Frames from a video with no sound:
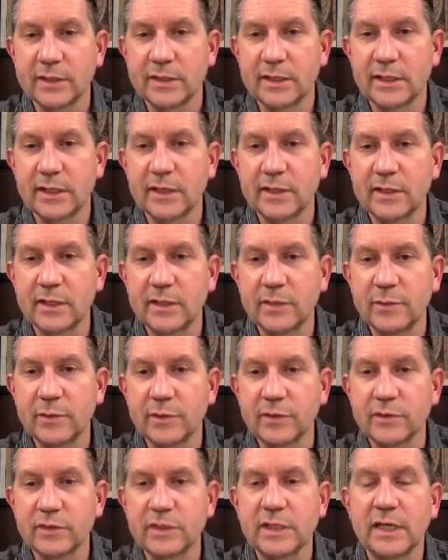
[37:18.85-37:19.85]
Te'enim,
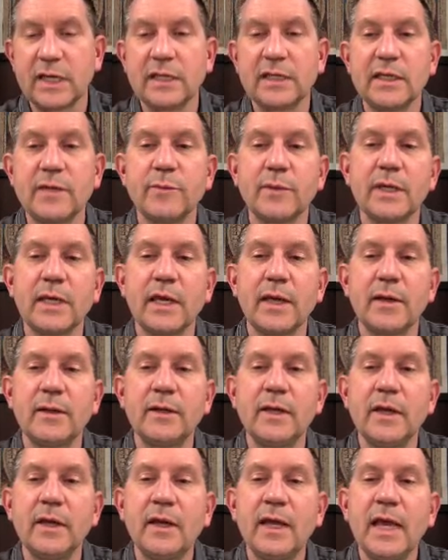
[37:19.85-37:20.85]
here's te'enim
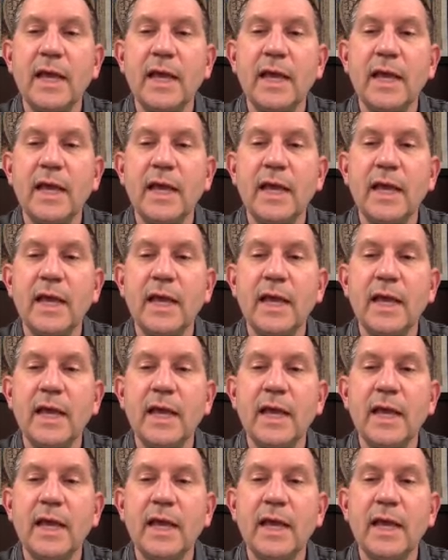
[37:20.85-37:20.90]
again.